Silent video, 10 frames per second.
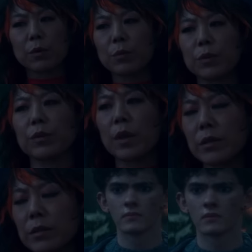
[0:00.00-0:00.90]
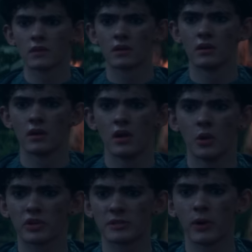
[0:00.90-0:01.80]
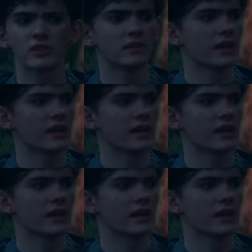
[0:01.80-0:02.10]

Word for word: So while our guesses might hit the